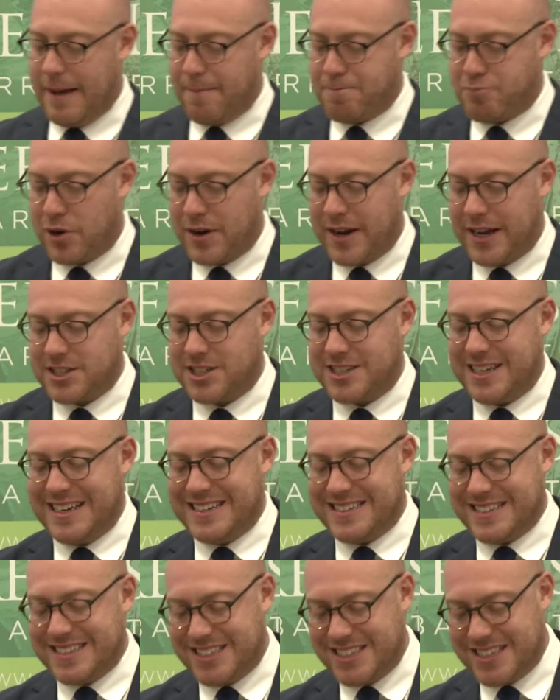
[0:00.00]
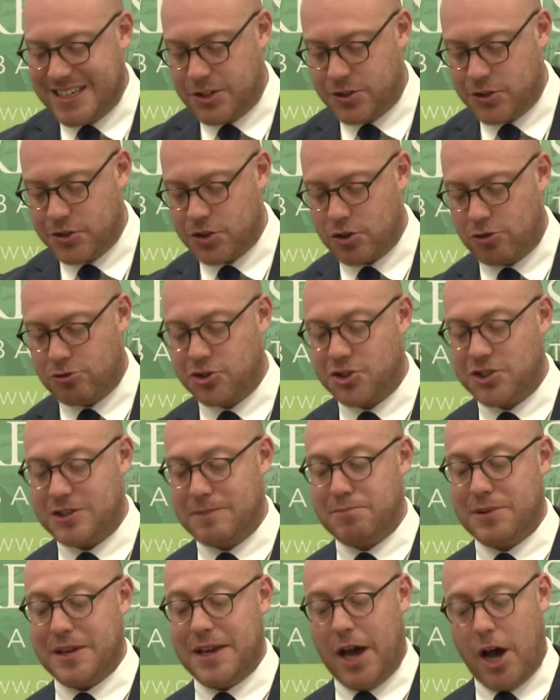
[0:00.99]
products it sells or
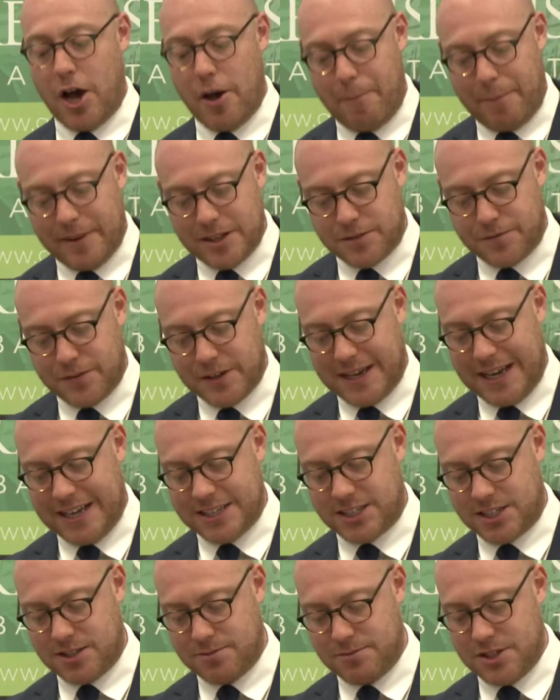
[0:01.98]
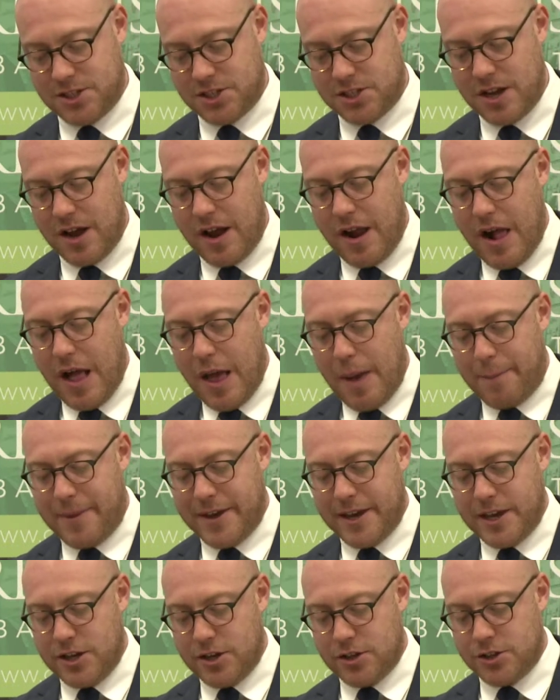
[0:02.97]
simply opens for customers
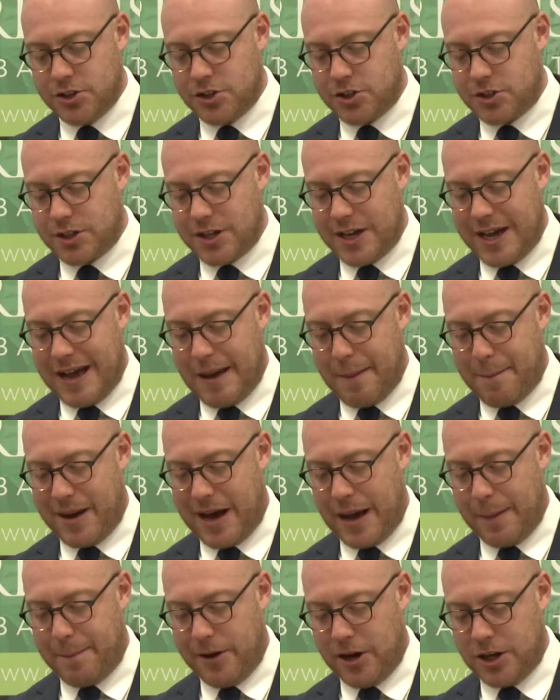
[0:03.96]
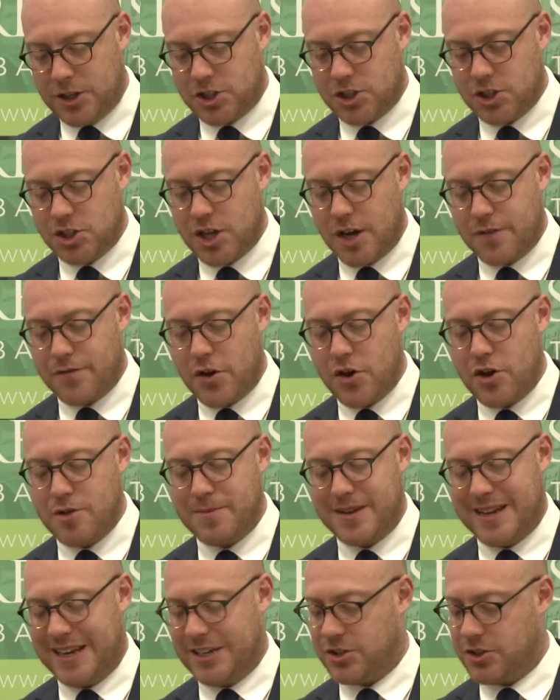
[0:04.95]
being used by persons over whom
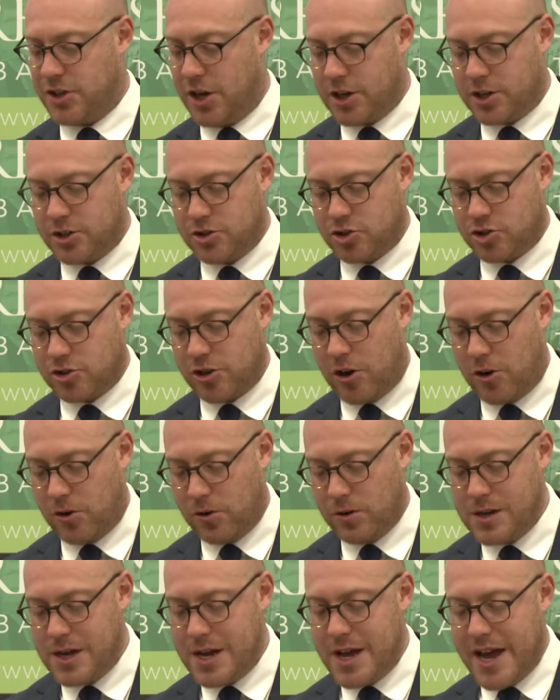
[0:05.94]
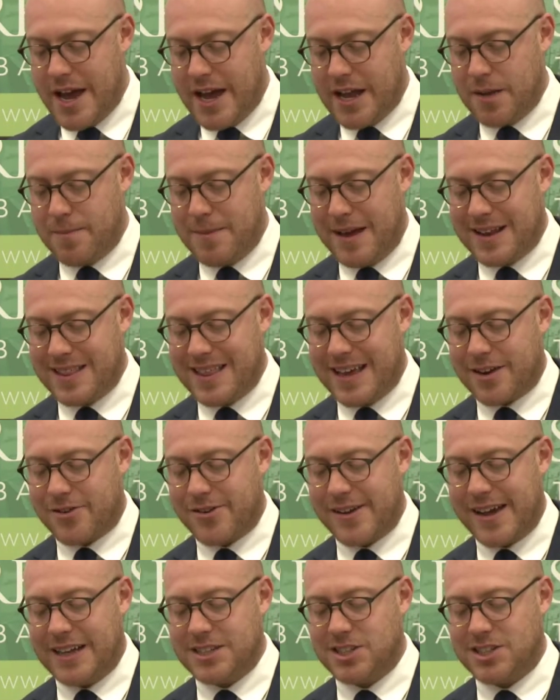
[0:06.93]
it has no control in a manner that
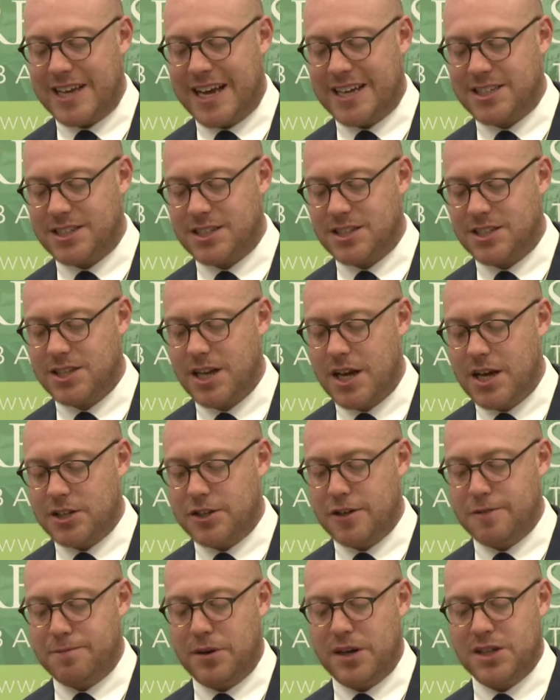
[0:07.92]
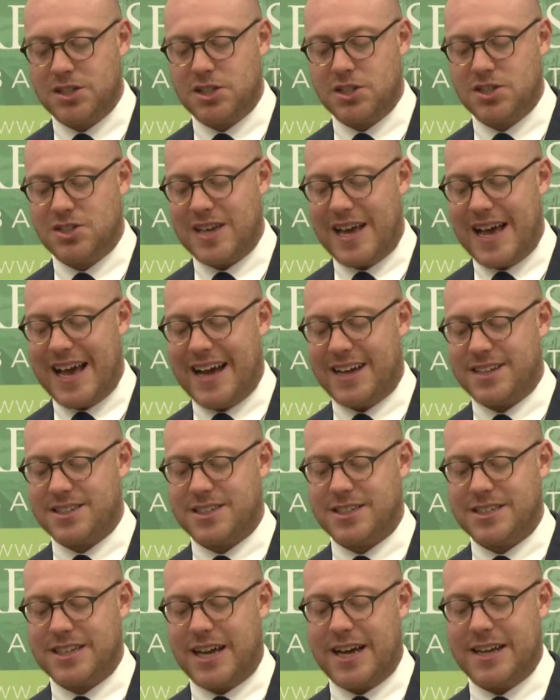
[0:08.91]
creates hazards to persons
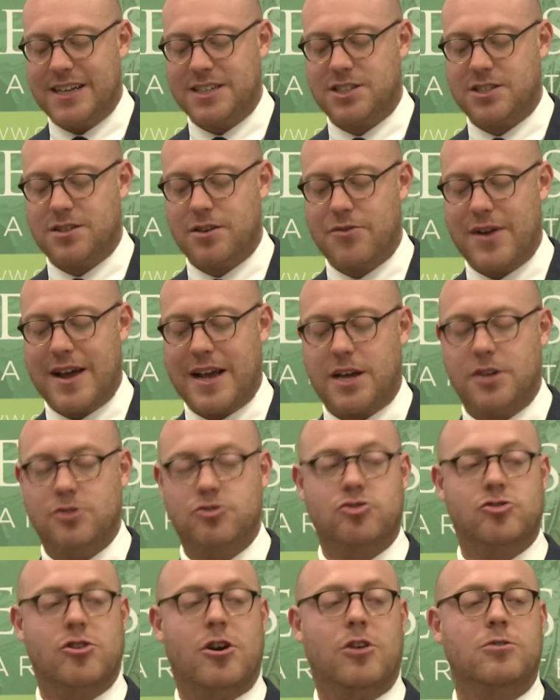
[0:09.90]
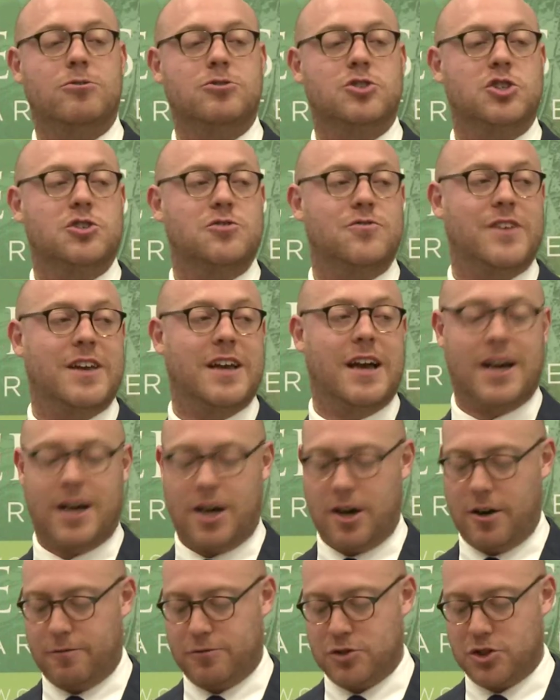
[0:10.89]
outside its direct control or sphere
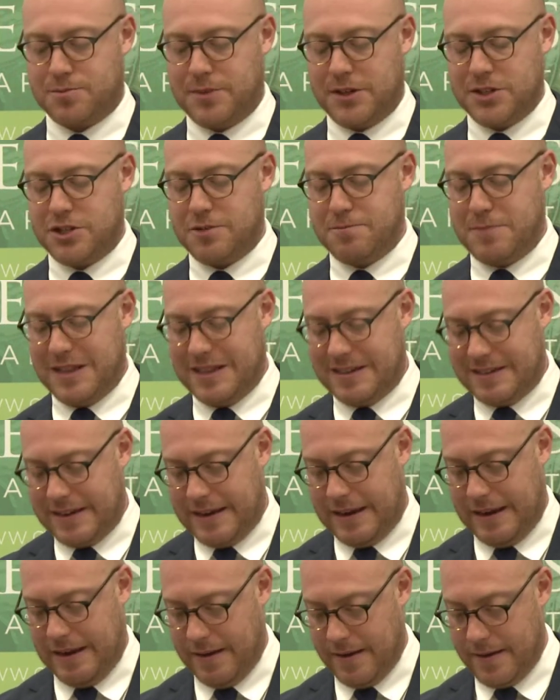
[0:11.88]
of responsibility.